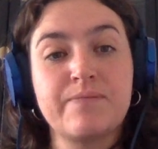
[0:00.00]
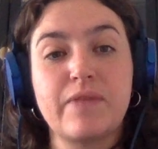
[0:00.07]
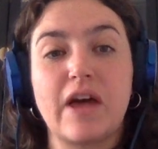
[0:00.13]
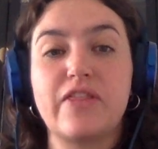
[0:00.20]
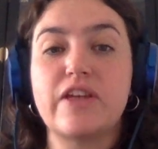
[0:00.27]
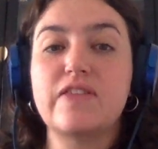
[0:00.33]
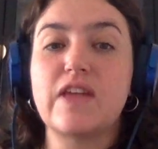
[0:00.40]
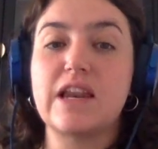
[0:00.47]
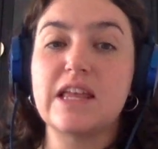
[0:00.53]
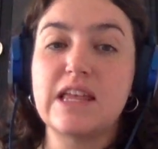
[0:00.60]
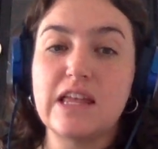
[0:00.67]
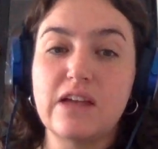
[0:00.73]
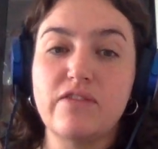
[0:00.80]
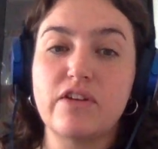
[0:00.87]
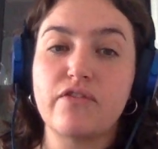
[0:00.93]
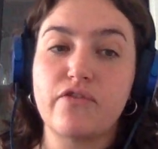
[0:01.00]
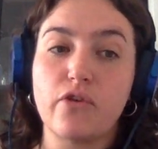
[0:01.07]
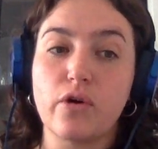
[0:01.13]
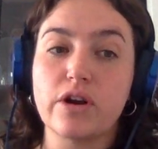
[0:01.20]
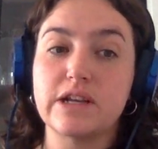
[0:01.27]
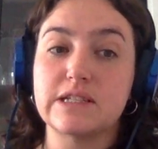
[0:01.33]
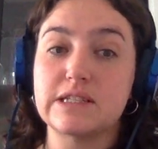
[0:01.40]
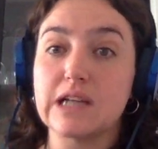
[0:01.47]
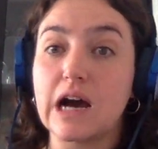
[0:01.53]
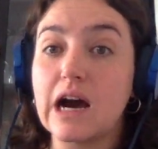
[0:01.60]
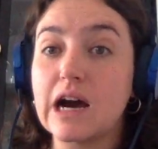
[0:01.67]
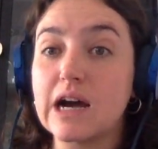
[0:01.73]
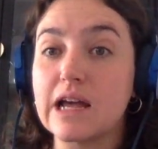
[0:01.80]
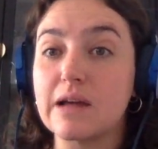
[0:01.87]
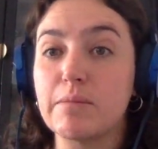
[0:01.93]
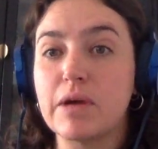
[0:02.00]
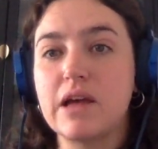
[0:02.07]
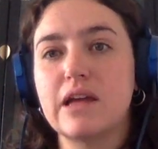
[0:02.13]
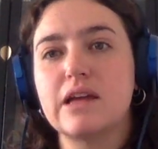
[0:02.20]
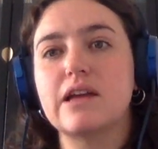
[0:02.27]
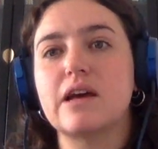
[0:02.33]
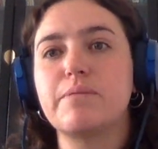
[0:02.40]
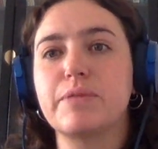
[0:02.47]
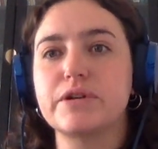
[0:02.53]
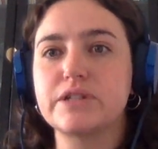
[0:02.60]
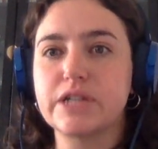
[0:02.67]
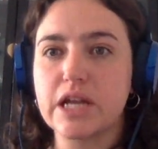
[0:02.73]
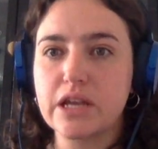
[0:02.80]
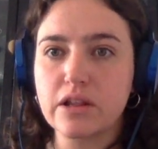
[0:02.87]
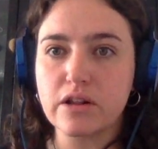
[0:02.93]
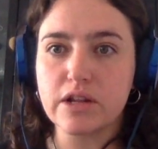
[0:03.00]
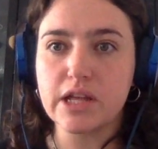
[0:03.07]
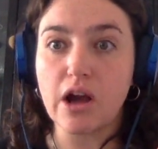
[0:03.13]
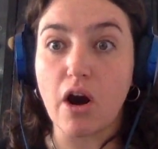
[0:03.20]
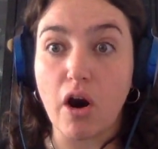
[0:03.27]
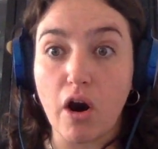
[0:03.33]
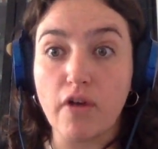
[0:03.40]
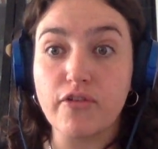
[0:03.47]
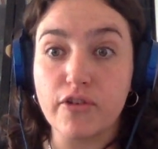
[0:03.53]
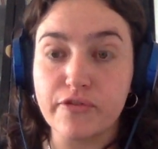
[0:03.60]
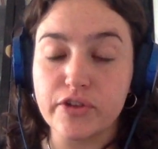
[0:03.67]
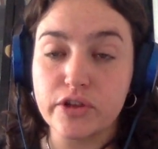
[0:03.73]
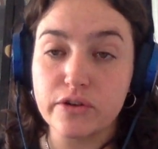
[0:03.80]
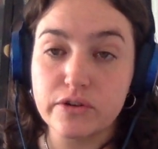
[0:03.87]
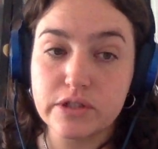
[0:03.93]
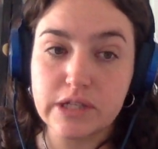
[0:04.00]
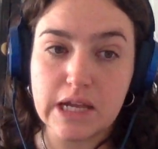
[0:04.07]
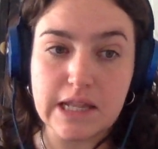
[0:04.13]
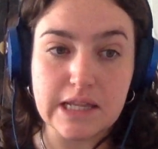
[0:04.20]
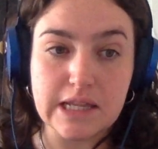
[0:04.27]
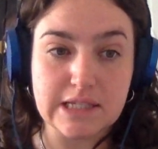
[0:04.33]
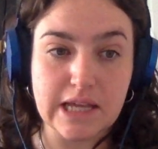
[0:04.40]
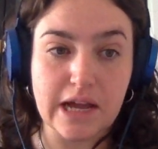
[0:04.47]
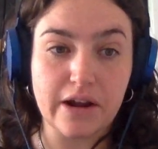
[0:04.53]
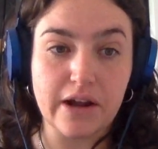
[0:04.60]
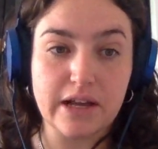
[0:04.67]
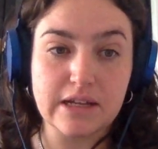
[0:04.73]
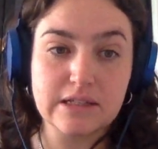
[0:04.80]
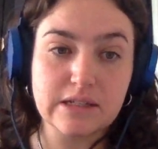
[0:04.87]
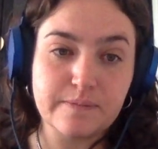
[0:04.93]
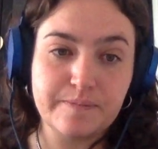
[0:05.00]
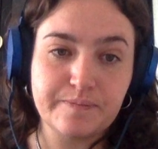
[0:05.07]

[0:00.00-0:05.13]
I think that even for his time, he had particularly awful views in these areas.